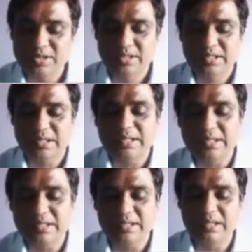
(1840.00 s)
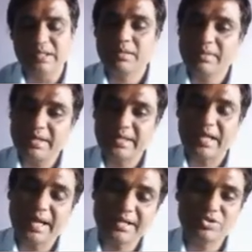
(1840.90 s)
and current in the element
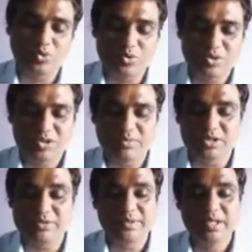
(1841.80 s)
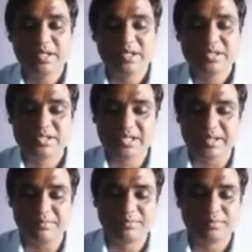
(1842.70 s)
and source must be same.
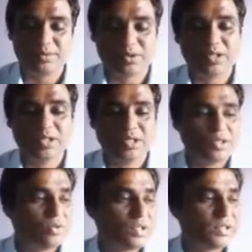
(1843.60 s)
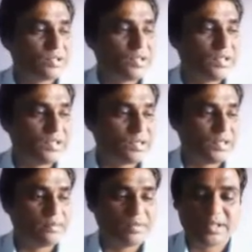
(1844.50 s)
Okay. To illustrate this, let
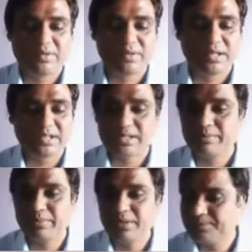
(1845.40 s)
me take one example.